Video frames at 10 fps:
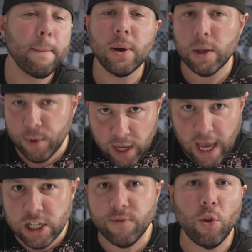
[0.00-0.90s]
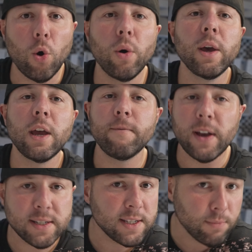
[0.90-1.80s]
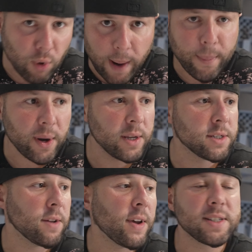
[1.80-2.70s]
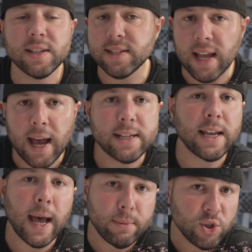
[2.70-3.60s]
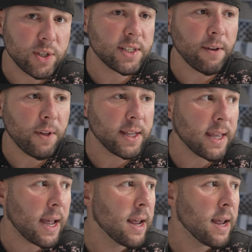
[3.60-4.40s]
build up your cash flow, invest in some properties, invest in stocks, options, stuff like that,